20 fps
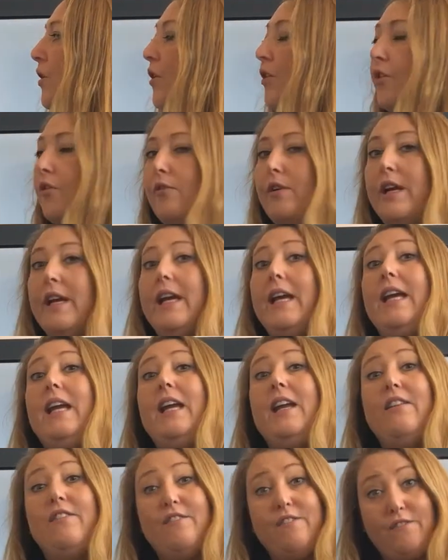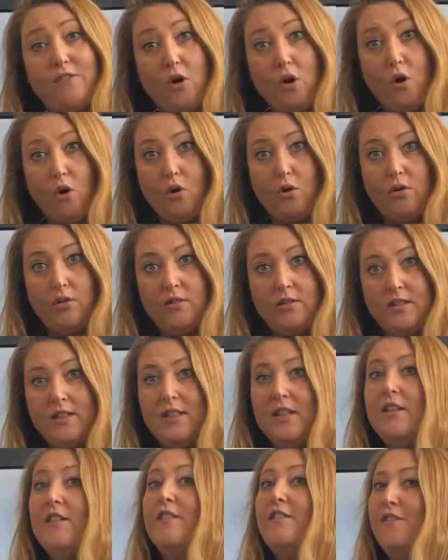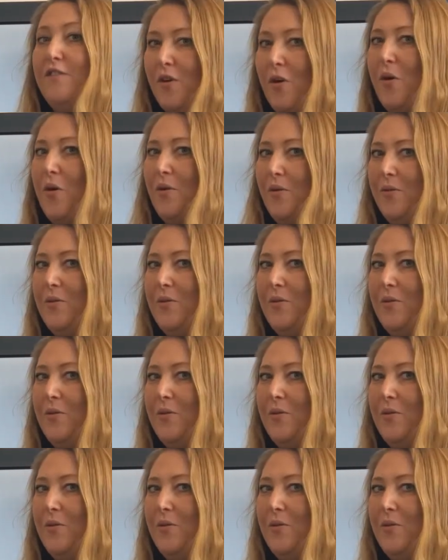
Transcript: 3, 4.